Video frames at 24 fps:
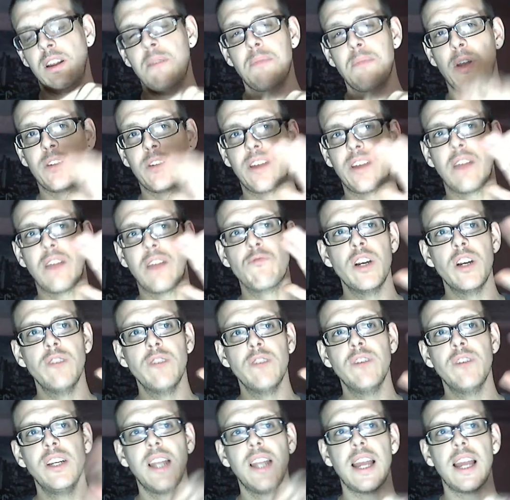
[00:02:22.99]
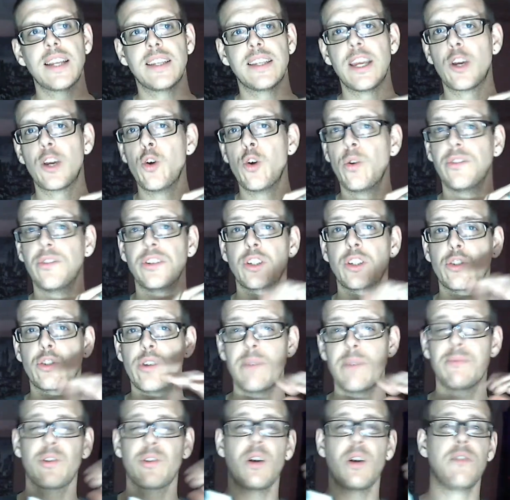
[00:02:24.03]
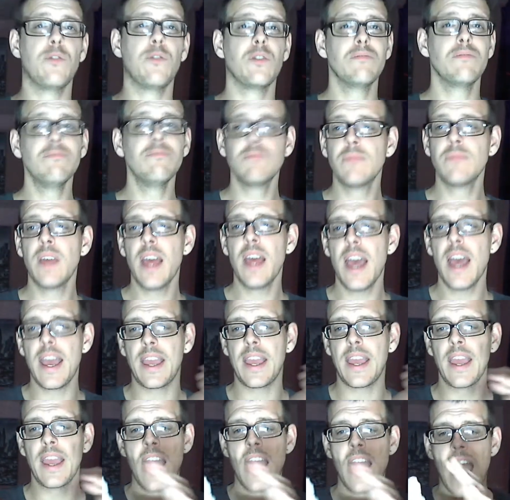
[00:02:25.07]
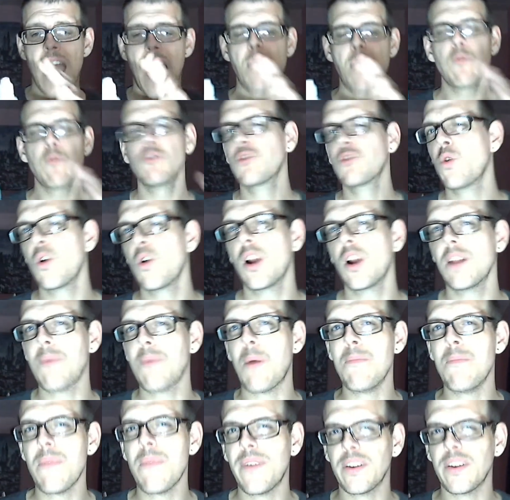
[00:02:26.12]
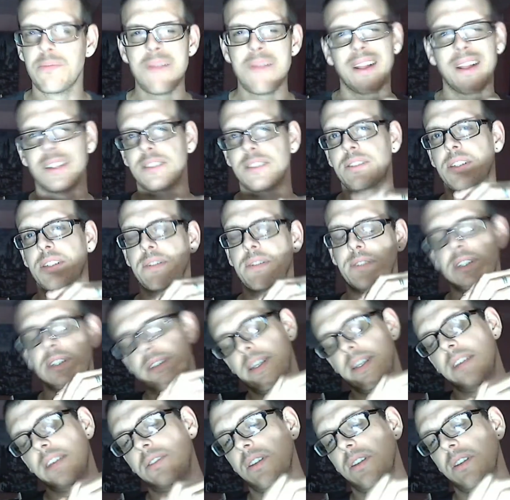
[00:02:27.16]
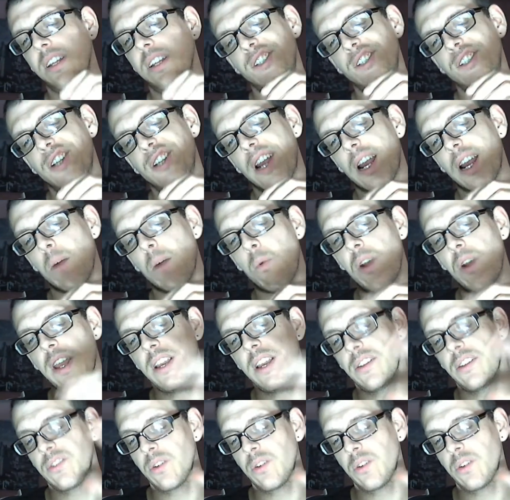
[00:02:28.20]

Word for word: because I really, really like their cookies and cream, so I thought, hey, everyone's going on about Mother's Milk and stuff these days, so let's check out what it is.